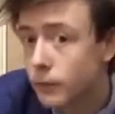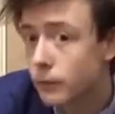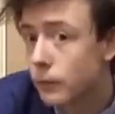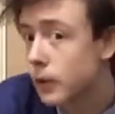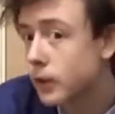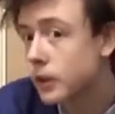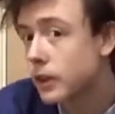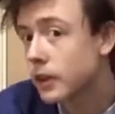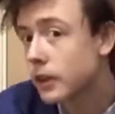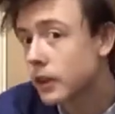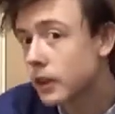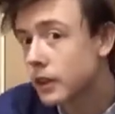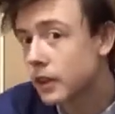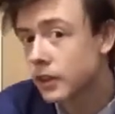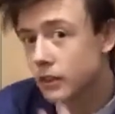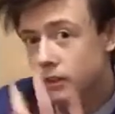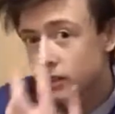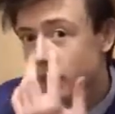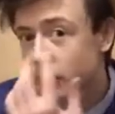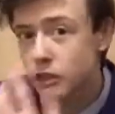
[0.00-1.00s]
But you
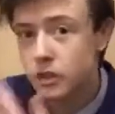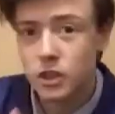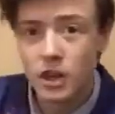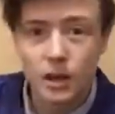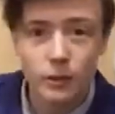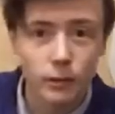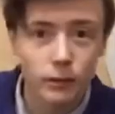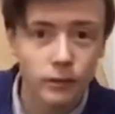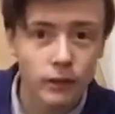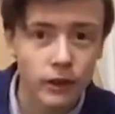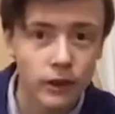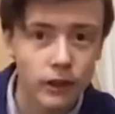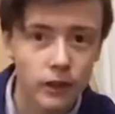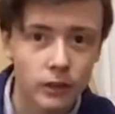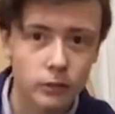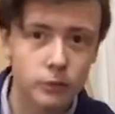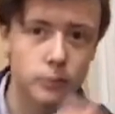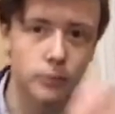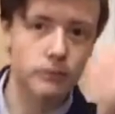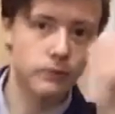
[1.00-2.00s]
can see the shape. I'm getting like
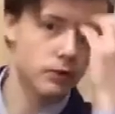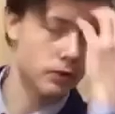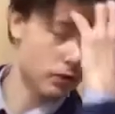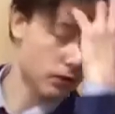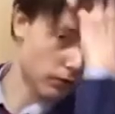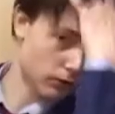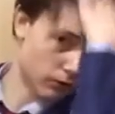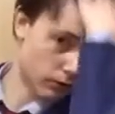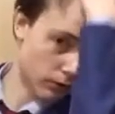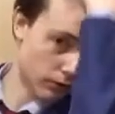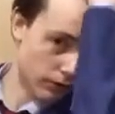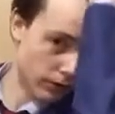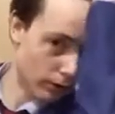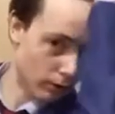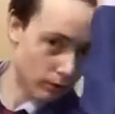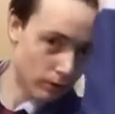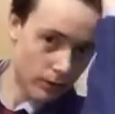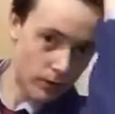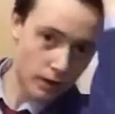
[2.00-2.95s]
the Smith & Jones look now.